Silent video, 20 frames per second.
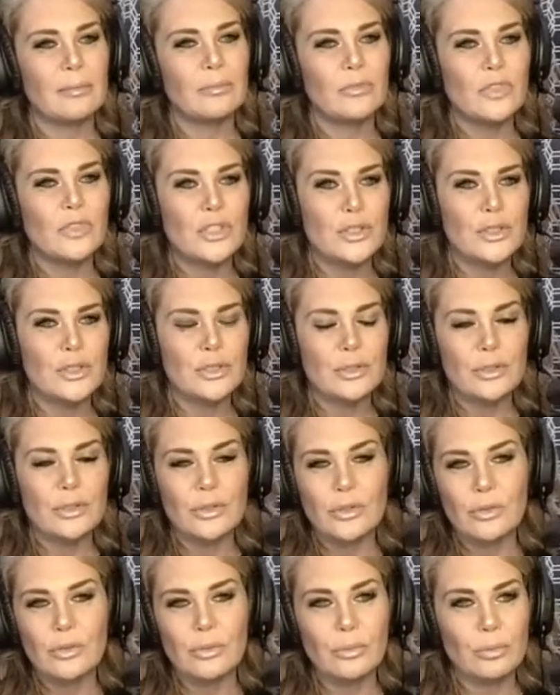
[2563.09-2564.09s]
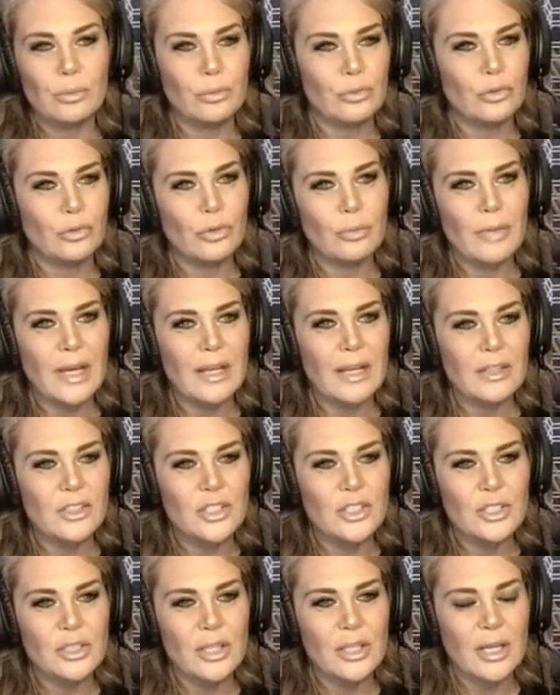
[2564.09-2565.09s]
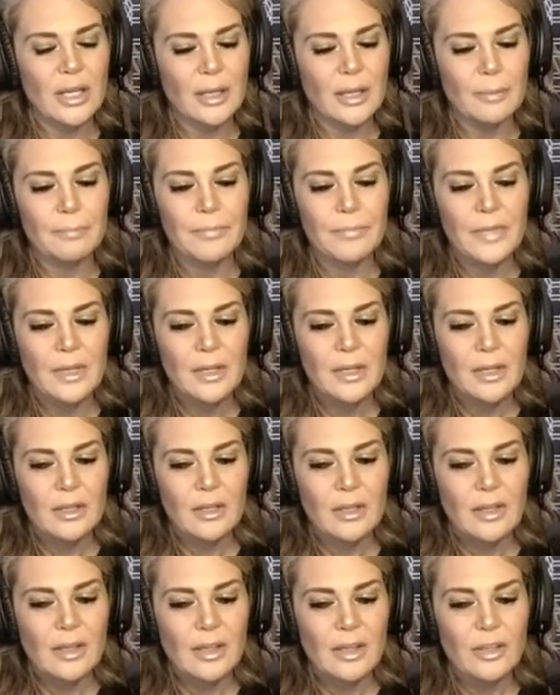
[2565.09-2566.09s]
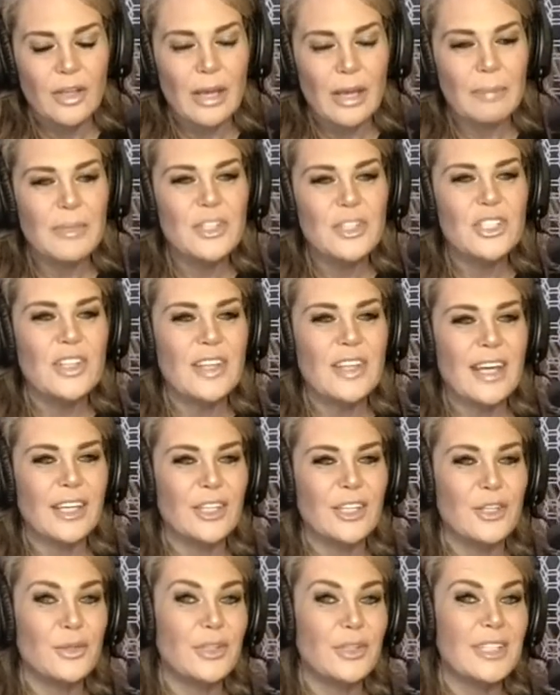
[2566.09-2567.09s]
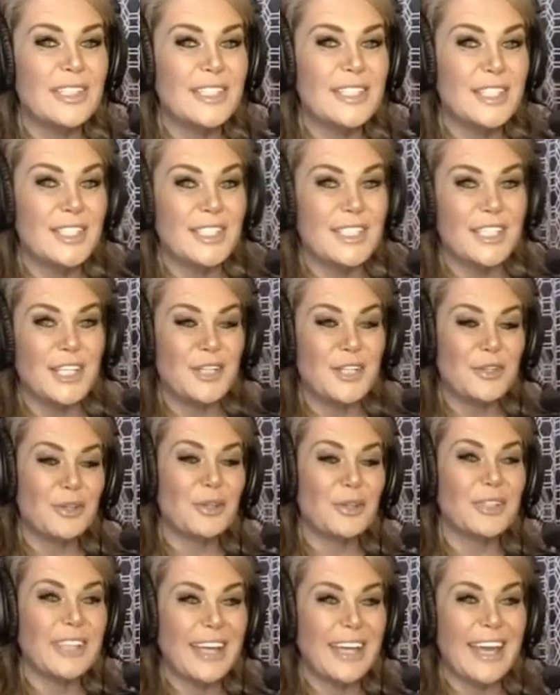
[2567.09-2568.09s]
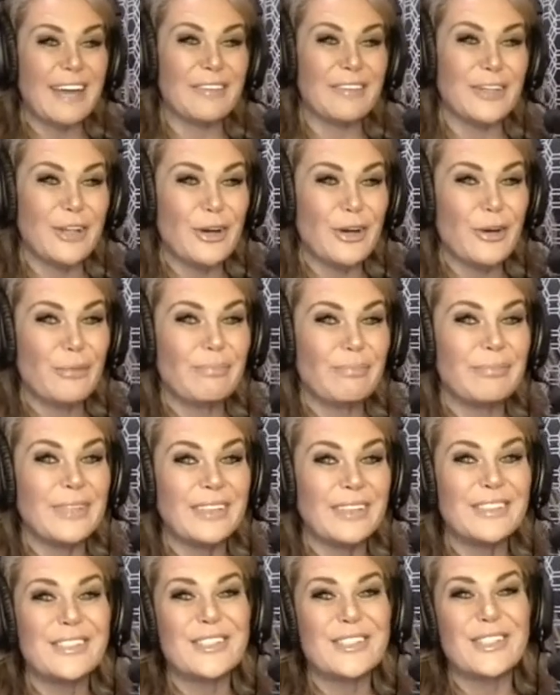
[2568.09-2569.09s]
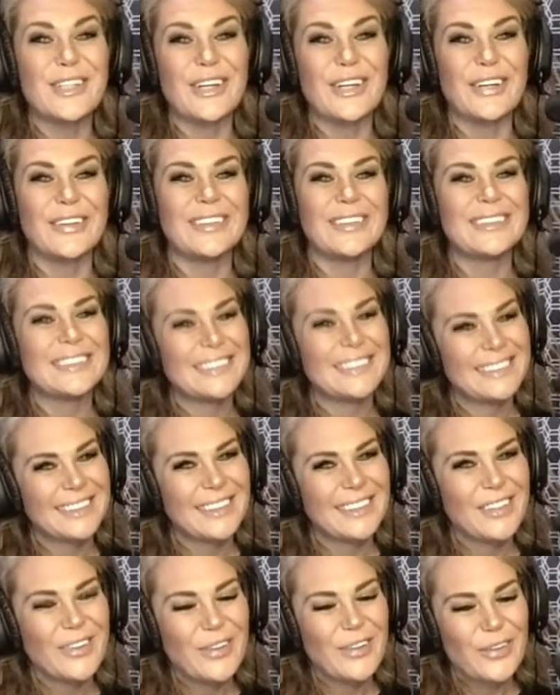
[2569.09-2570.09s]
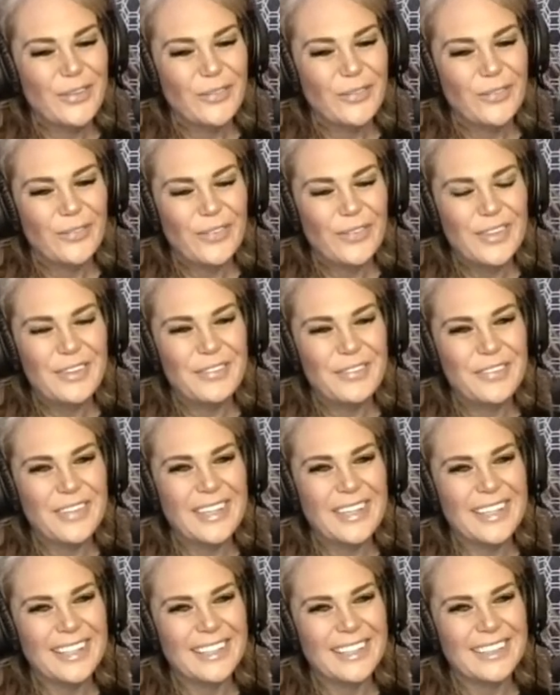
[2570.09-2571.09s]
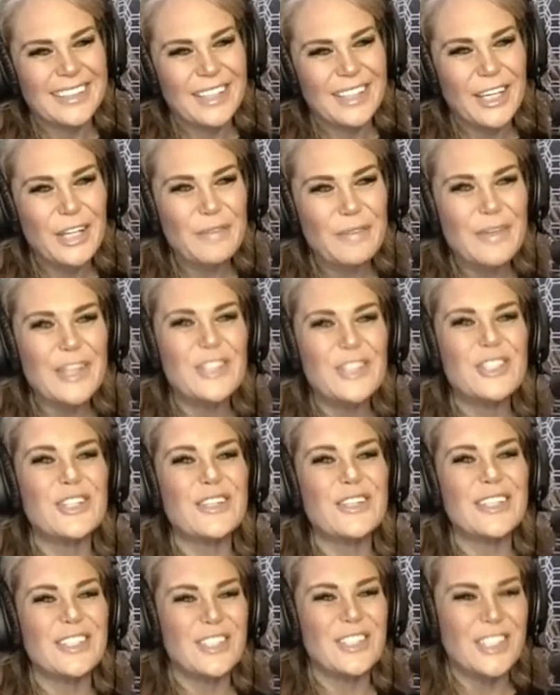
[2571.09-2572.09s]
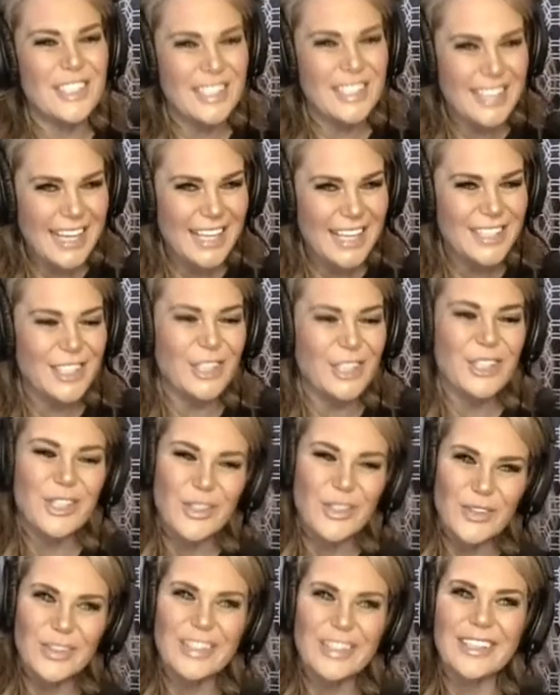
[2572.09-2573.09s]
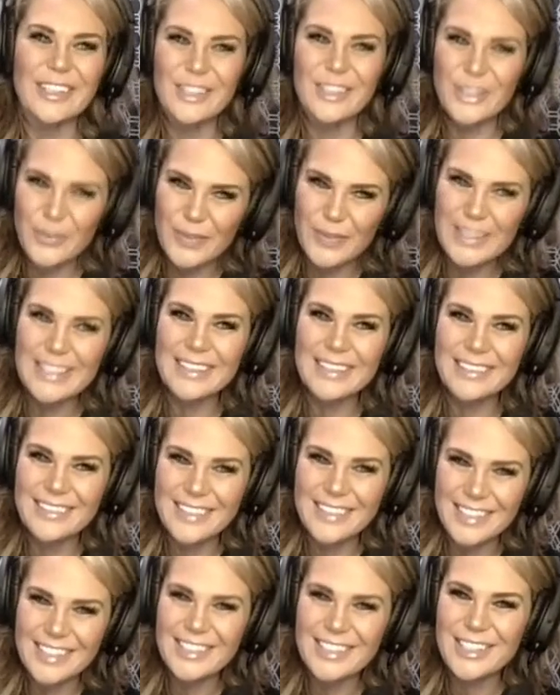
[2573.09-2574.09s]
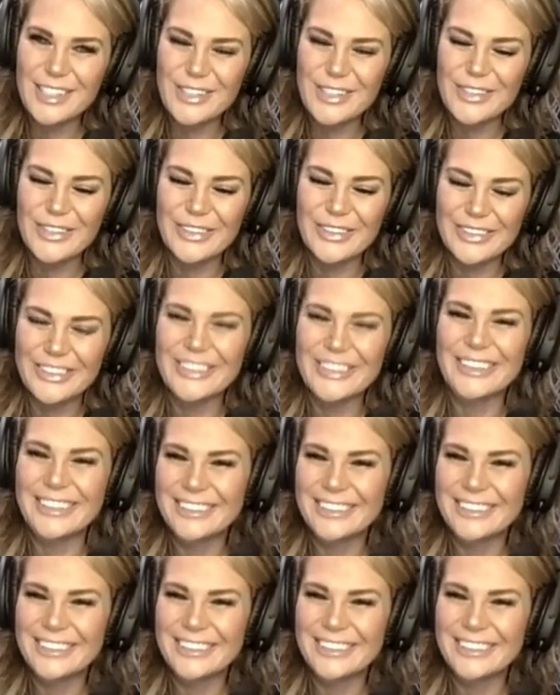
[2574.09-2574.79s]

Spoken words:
Just too much. I mentioned that cute little 16-year-old I have at home. So we've got to make sure that she stays a cute little sweet 16-year-old girl.